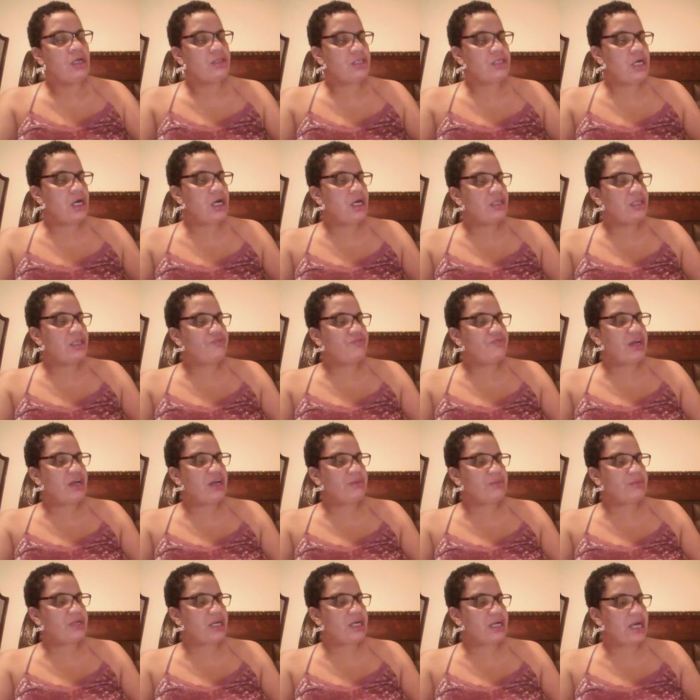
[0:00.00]
The other
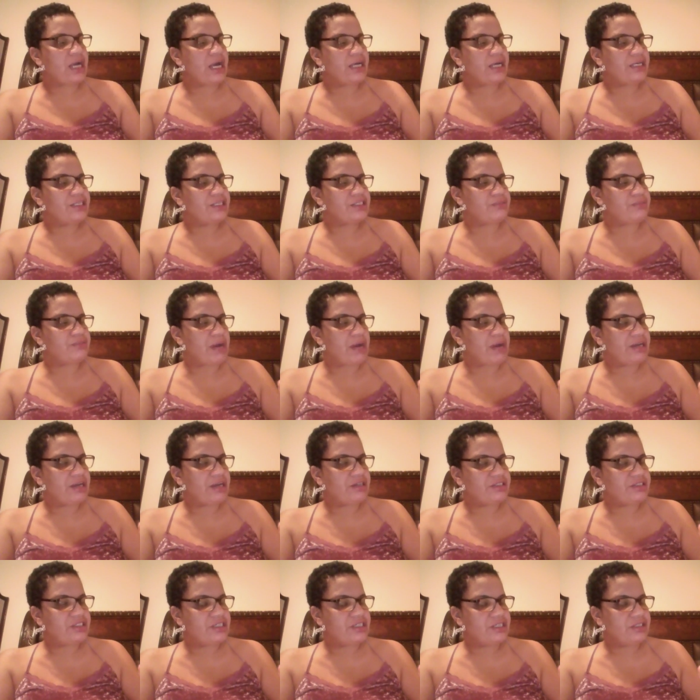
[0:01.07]
vitamin I got is
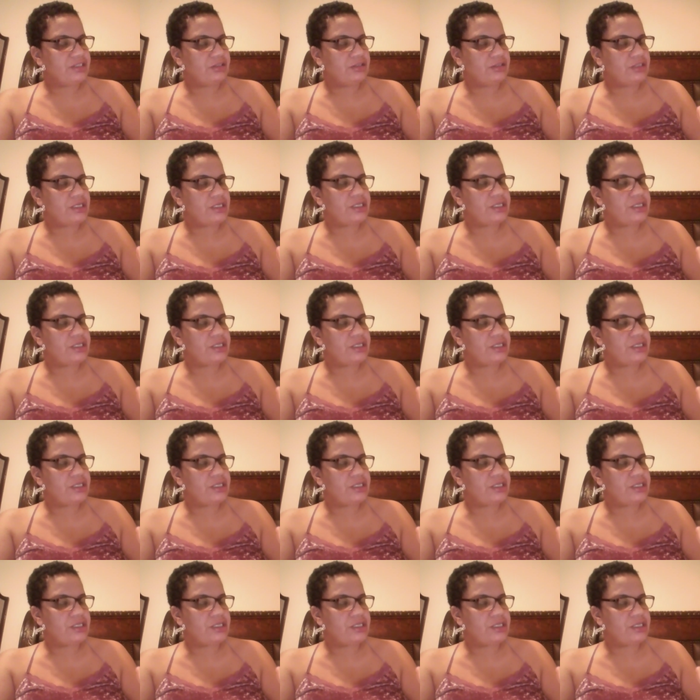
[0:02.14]
biotin,